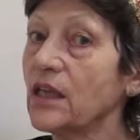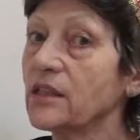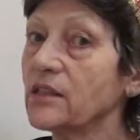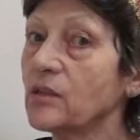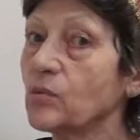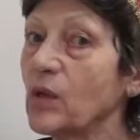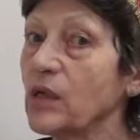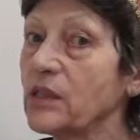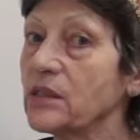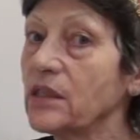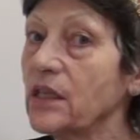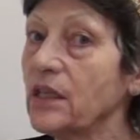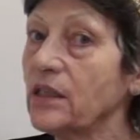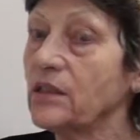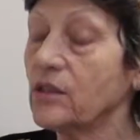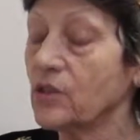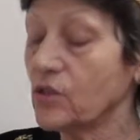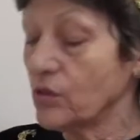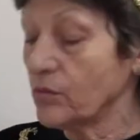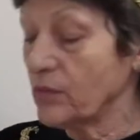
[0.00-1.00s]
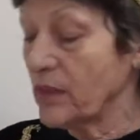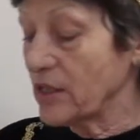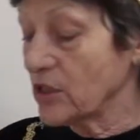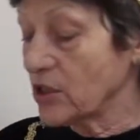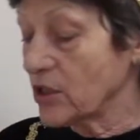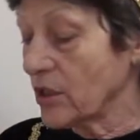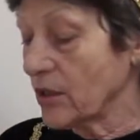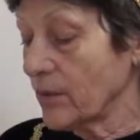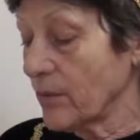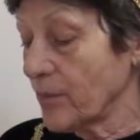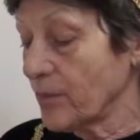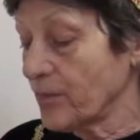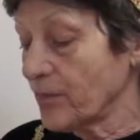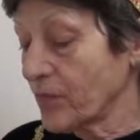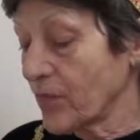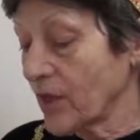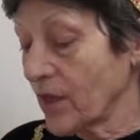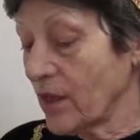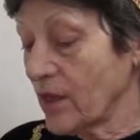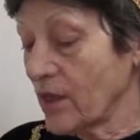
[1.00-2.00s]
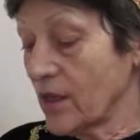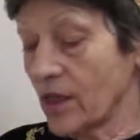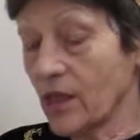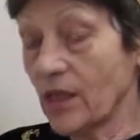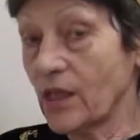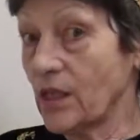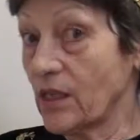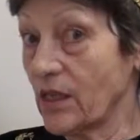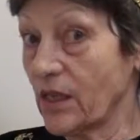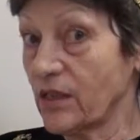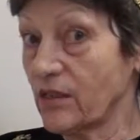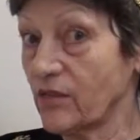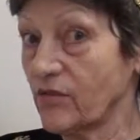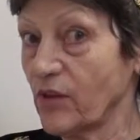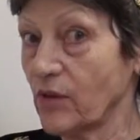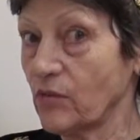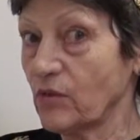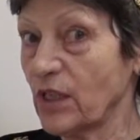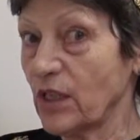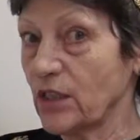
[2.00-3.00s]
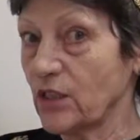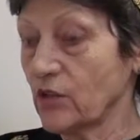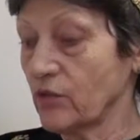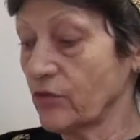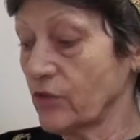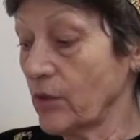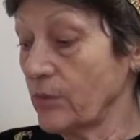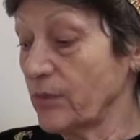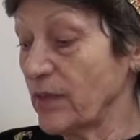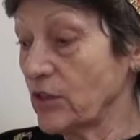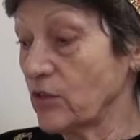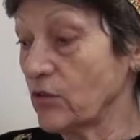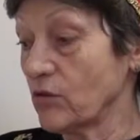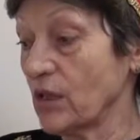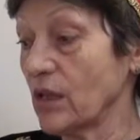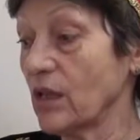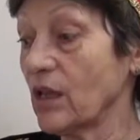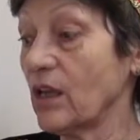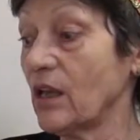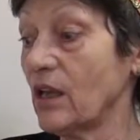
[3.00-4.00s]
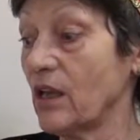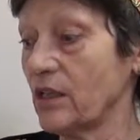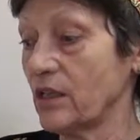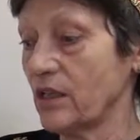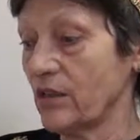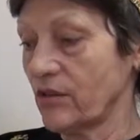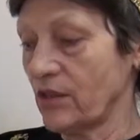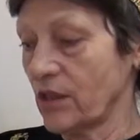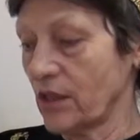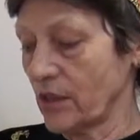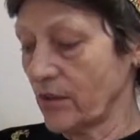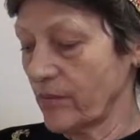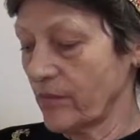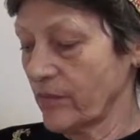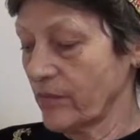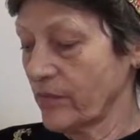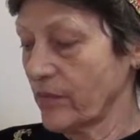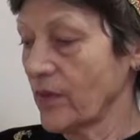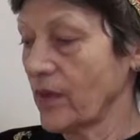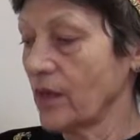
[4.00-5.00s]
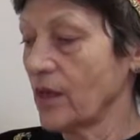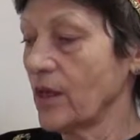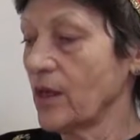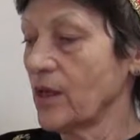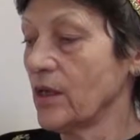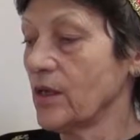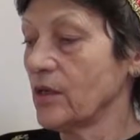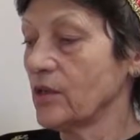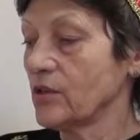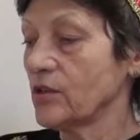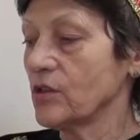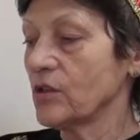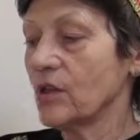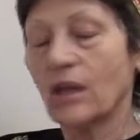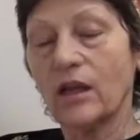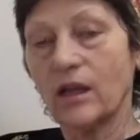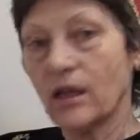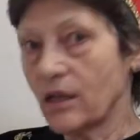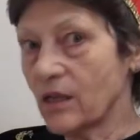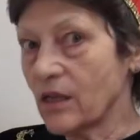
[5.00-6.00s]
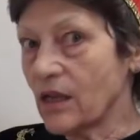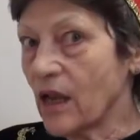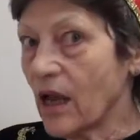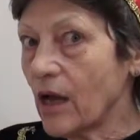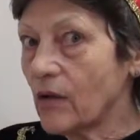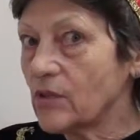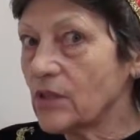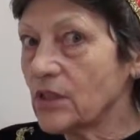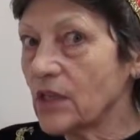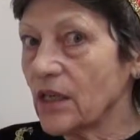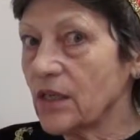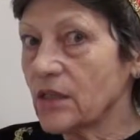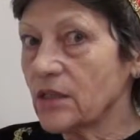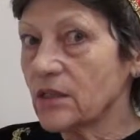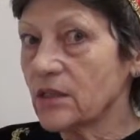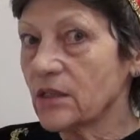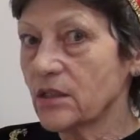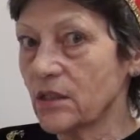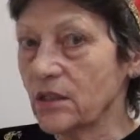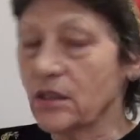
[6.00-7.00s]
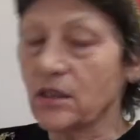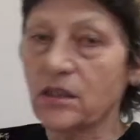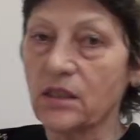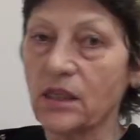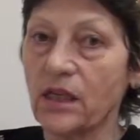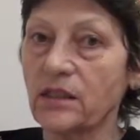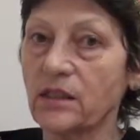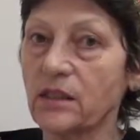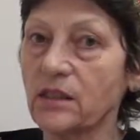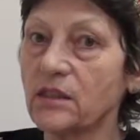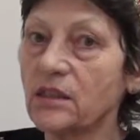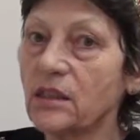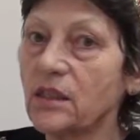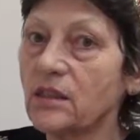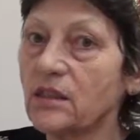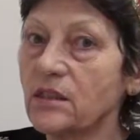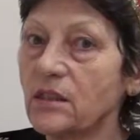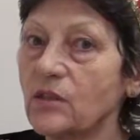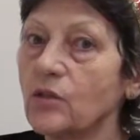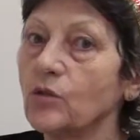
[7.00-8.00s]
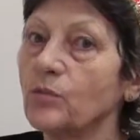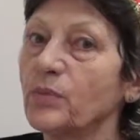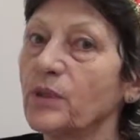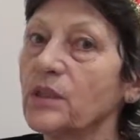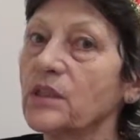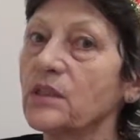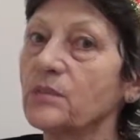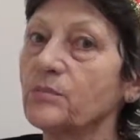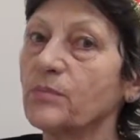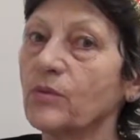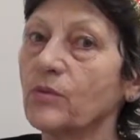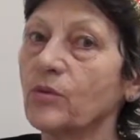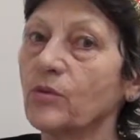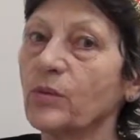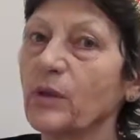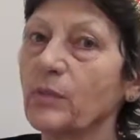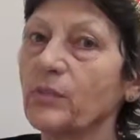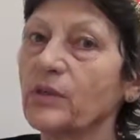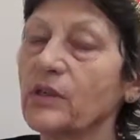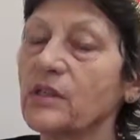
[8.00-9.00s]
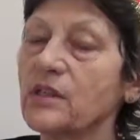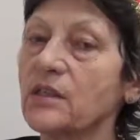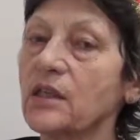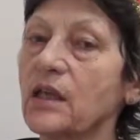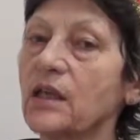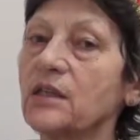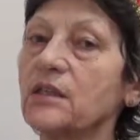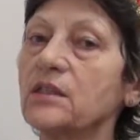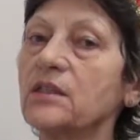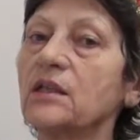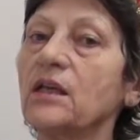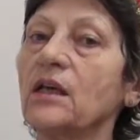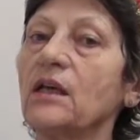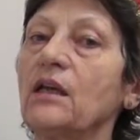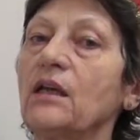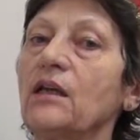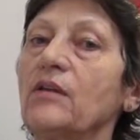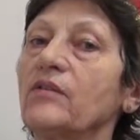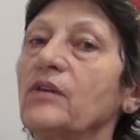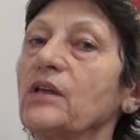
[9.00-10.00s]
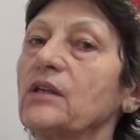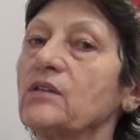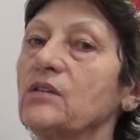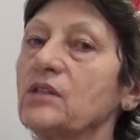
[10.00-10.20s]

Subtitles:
x, y, z, to measure, he laid the foundation for measuring anything. Nowadays, since 1960 to be precise, there